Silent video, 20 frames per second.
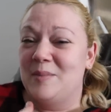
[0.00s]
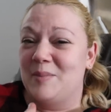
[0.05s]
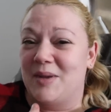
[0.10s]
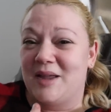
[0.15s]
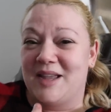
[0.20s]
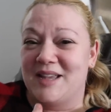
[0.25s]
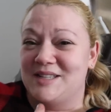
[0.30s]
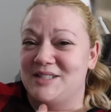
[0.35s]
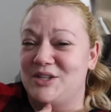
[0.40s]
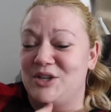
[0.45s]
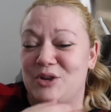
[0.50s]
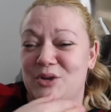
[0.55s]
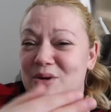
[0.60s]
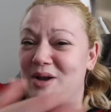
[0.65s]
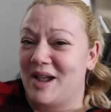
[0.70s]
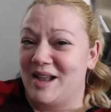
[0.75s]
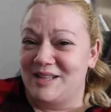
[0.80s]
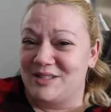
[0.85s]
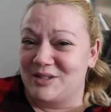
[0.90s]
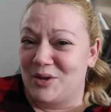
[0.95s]
because you
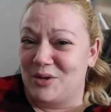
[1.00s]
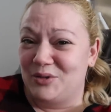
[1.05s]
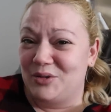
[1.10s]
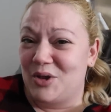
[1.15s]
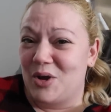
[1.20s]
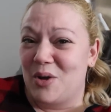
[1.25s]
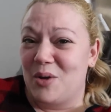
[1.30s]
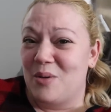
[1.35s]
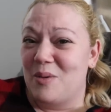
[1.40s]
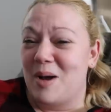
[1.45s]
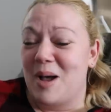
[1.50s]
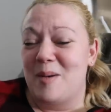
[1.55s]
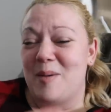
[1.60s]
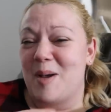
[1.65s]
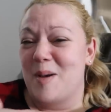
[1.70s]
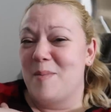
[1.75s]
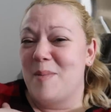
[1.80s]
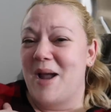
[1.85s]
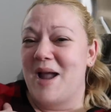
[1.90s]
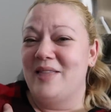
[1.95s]
guys all know
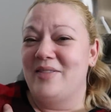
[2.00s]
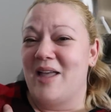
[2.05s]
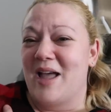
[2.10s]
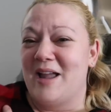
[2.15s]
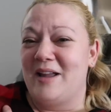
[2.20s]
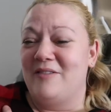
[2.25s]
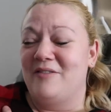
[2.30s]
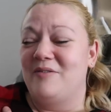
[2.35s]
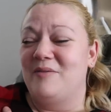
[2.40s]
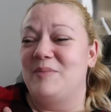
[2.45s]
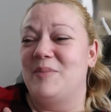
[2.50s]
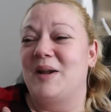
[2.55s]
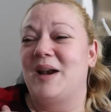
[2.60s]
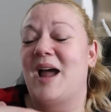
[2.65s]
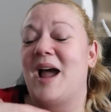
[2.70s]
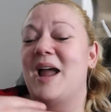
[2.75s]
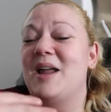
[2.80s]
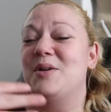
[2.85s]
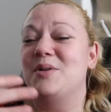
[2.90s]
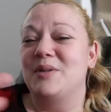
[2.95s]
about my life, but
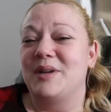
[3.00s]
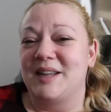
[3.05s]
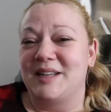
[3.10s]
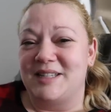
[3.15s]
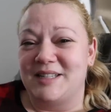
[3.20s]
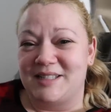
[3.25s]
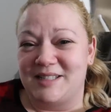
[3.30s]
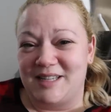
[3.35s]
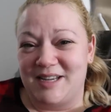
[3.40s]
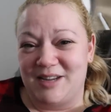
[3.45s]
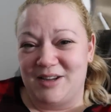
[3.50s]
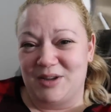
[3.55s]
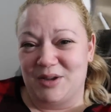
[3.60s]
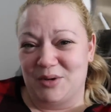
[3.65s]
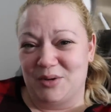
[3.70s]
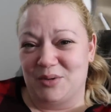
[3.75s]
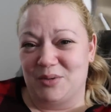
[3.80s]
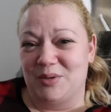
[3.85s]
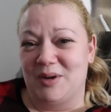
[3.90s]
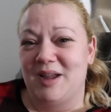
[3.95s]
I don't get to see
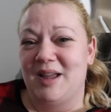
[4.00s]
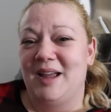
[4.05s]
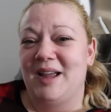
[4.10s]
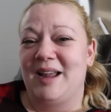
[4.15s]
you